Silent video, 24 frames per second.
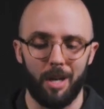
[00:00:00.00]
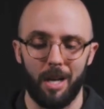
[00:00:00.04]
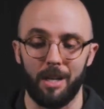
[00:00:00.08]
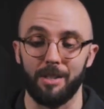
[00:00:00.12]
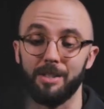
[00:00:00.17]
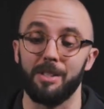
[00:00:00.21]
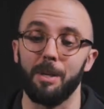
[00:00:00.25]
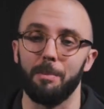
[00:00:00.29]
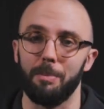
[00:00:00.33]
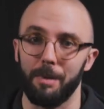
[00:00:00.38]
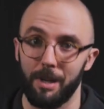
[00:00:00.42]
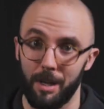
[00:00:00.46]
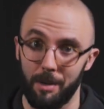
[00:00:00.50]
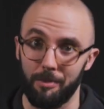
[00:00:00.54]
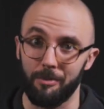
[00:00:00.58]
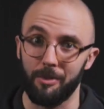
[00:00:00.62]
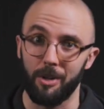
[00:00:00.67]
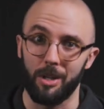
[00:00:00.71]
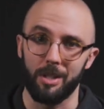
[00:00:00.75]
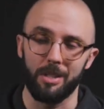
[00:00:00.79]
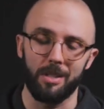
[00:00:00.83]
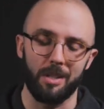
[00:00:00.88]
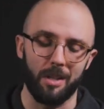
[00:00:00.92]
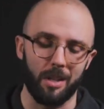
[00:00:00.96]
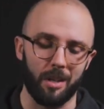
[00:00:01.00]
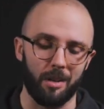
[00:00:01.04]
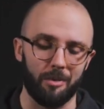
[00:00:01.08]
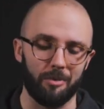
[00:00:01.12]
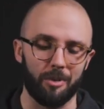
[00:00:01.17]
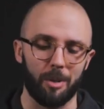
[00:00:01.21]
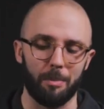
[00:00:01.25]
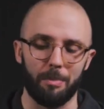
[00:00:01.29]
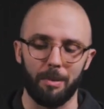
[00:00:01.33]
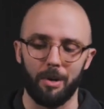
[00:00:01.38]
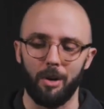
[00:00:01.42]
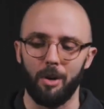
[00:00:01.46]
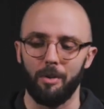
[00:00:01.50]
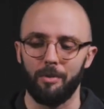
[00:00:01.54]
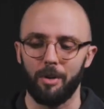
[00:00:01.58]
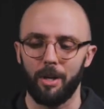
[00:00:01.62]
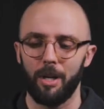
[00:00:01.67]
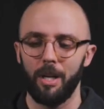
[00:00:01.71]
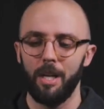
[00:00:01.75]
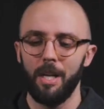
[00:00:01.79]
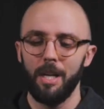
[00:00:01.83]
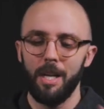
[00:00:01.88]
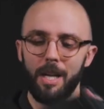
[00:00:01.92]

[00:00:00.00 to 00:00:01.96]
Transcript: I'll zip it up first, then I'll flip it over.